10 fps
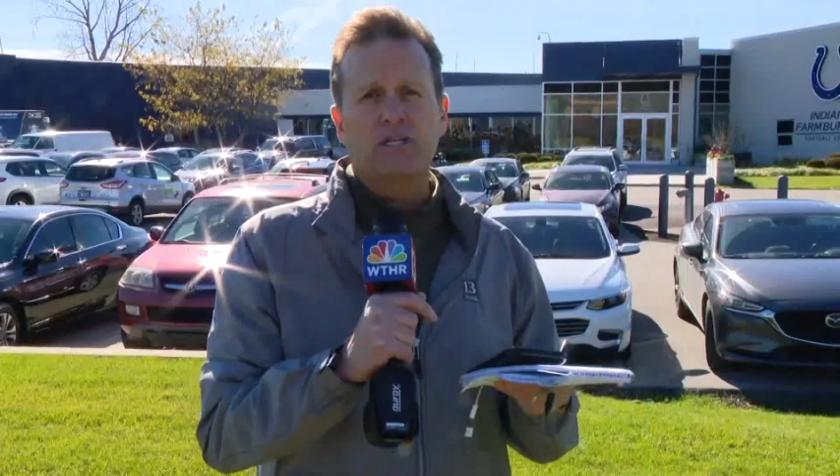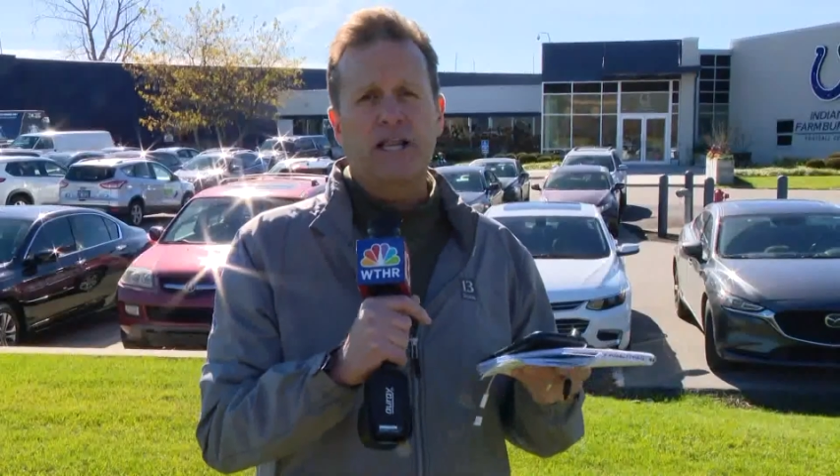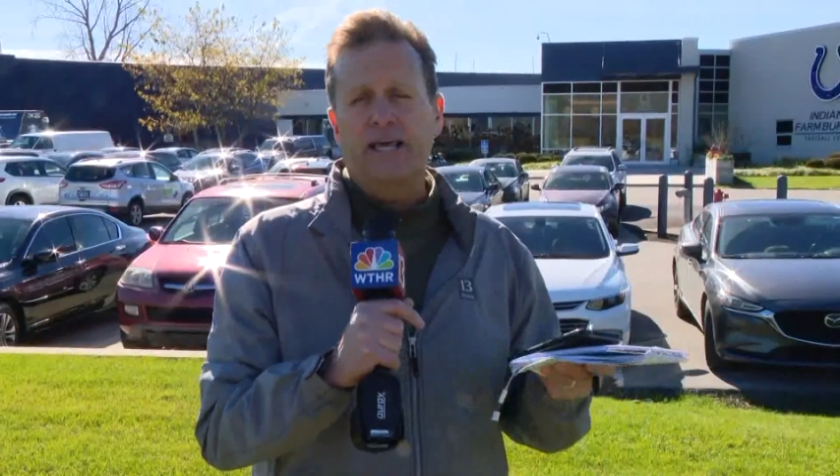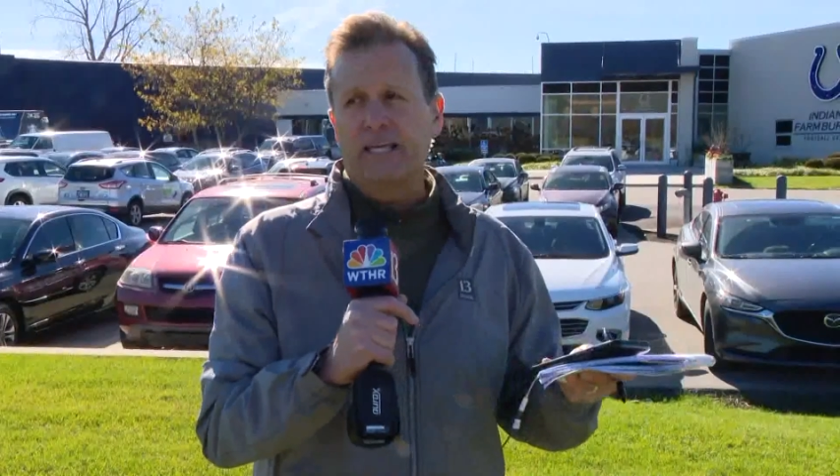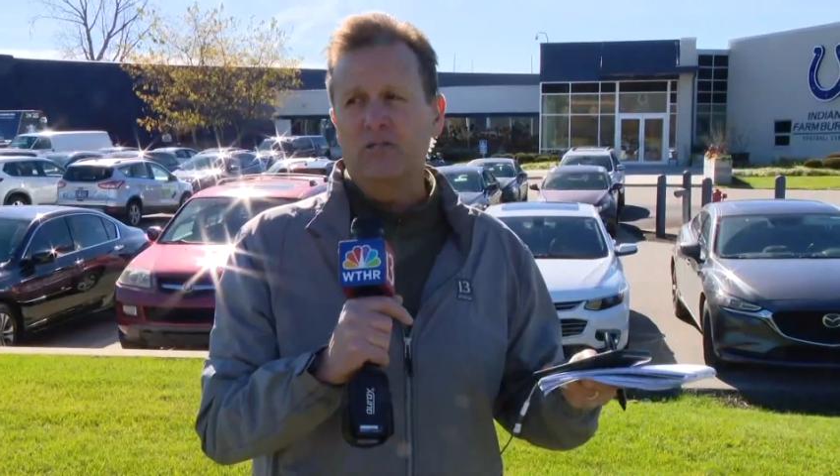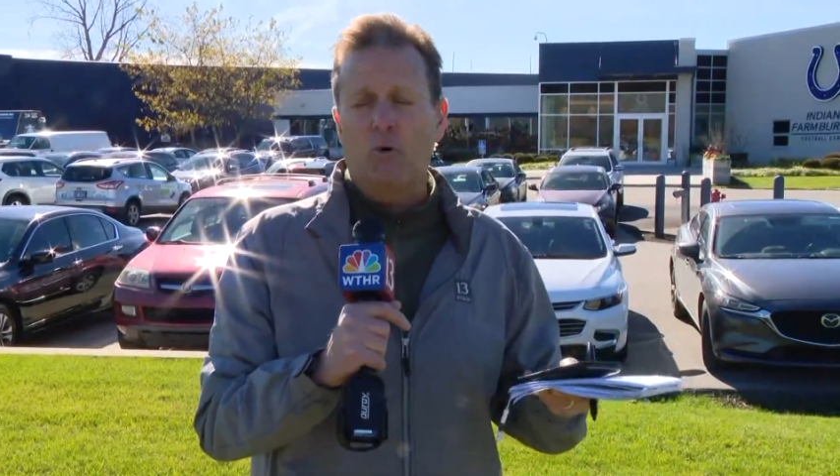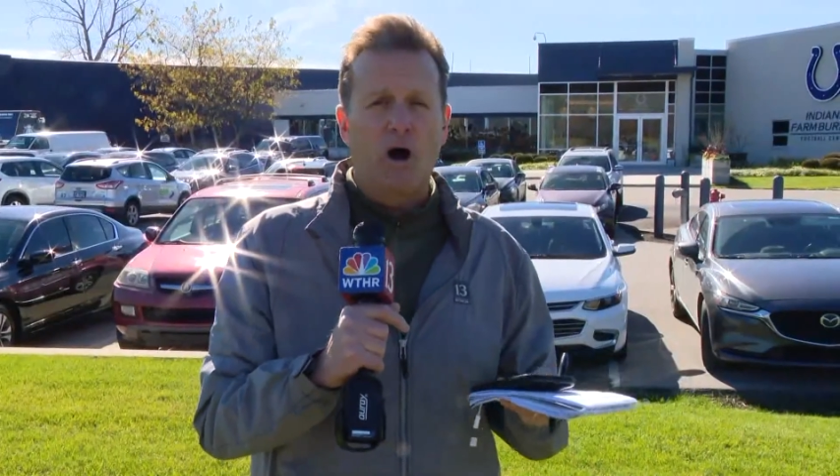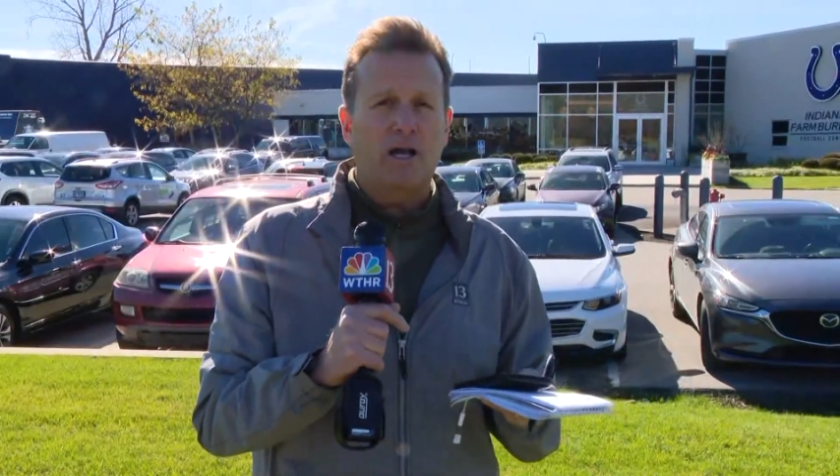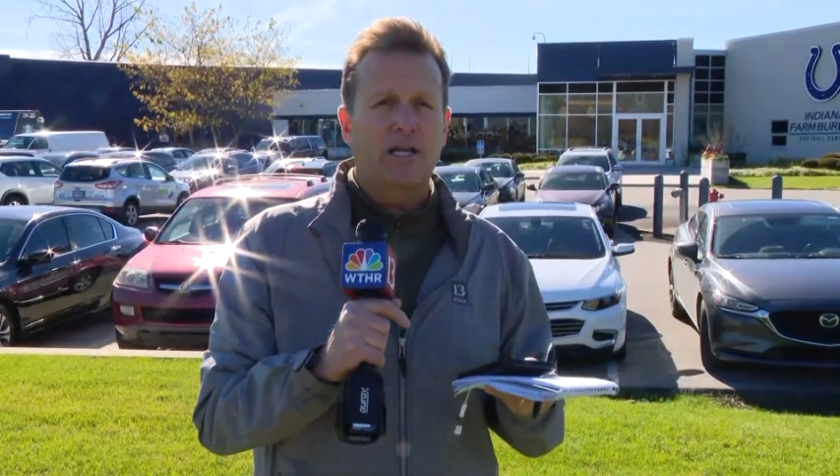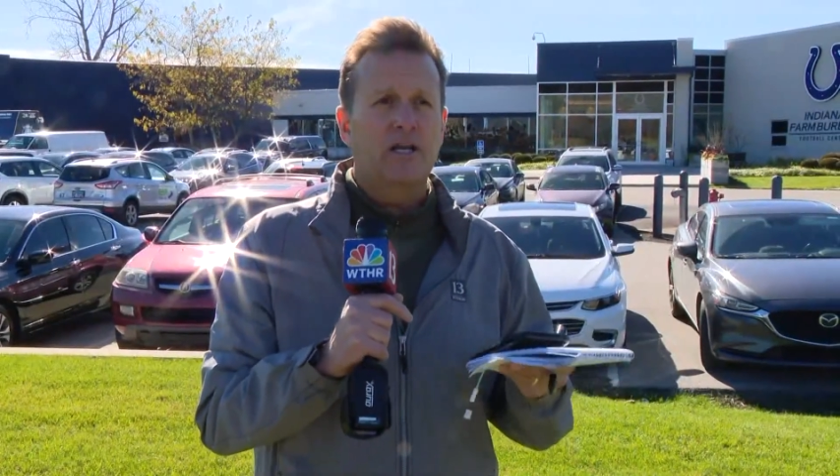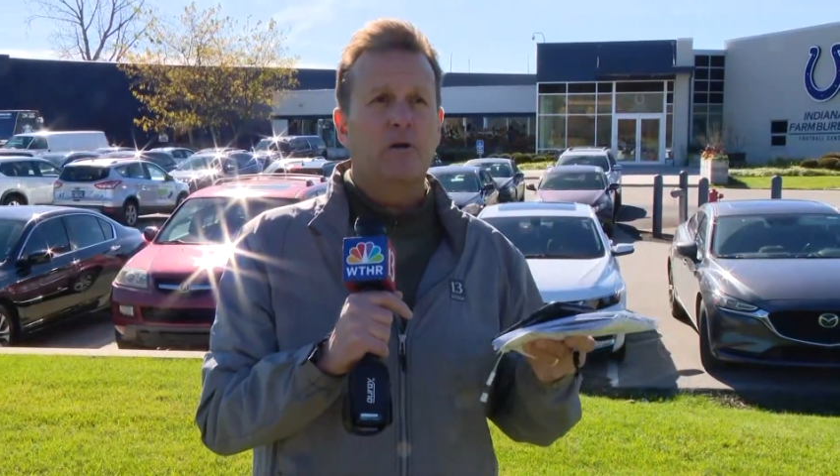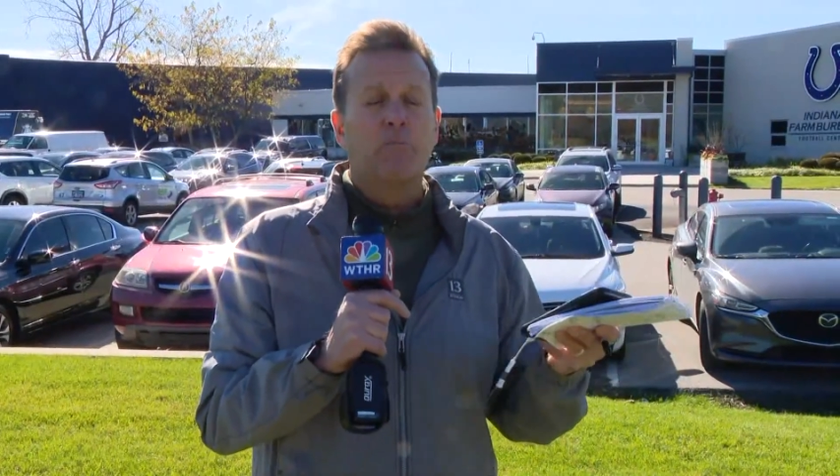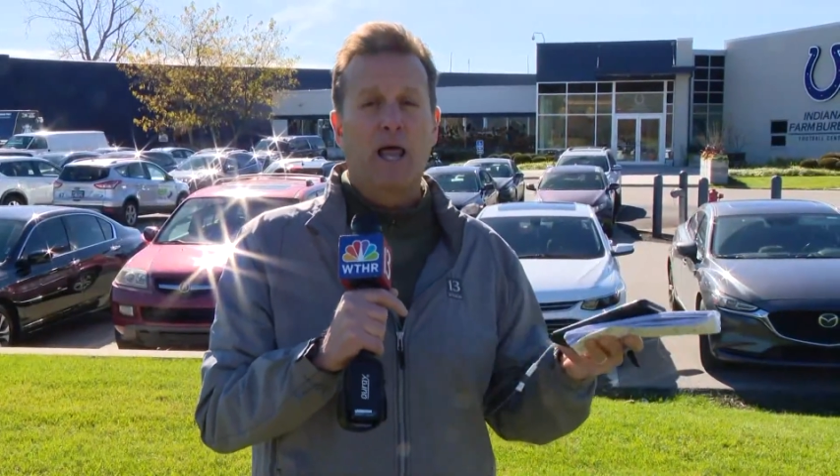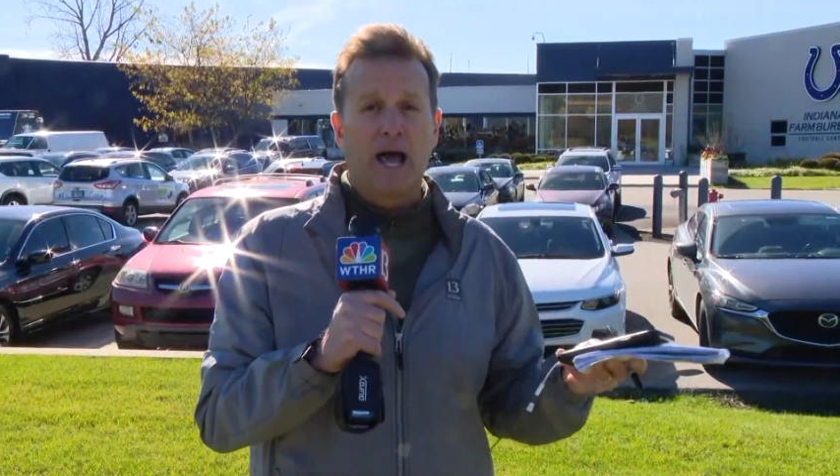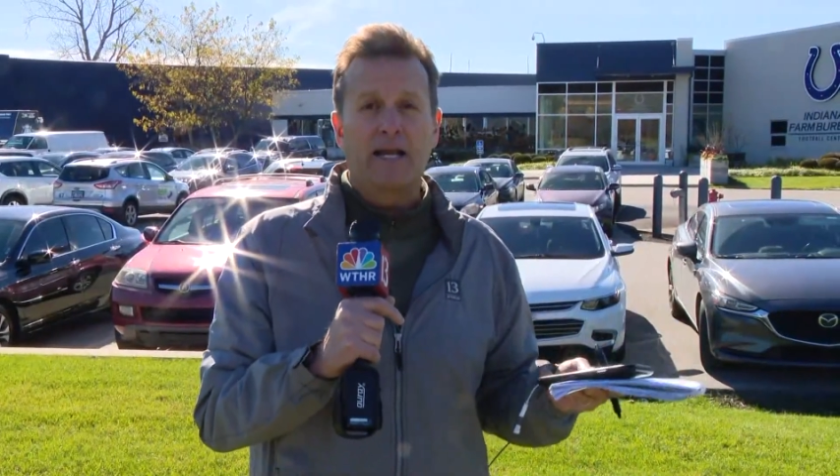not like he's walking in here
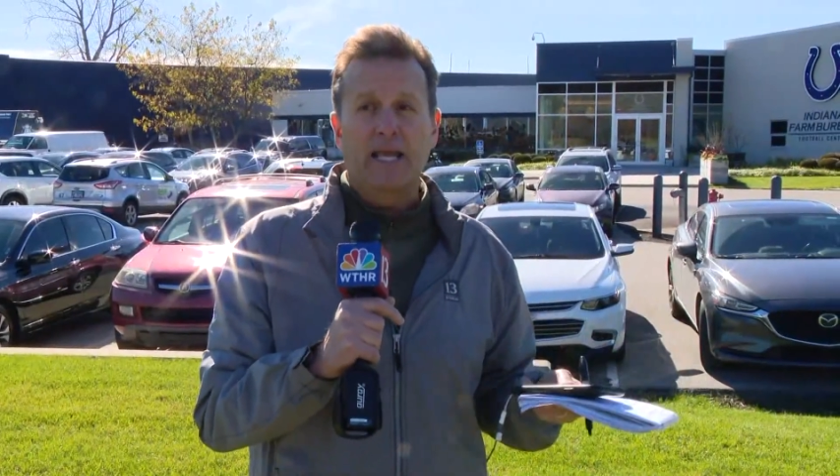blind.